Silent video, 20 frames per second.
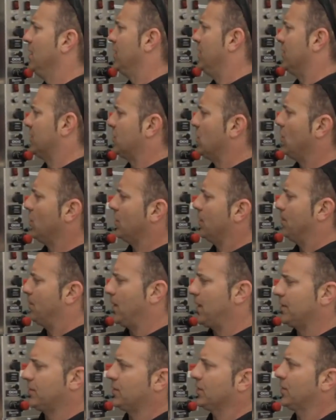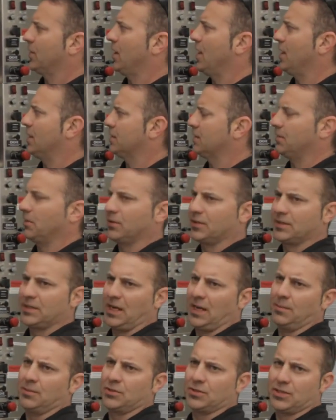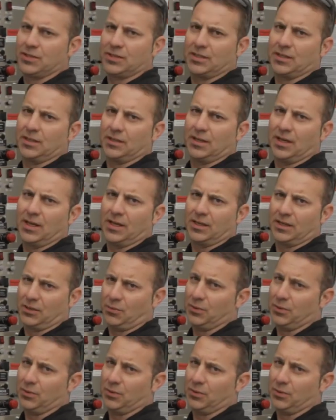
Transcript: This whole compressor costs about the same as just a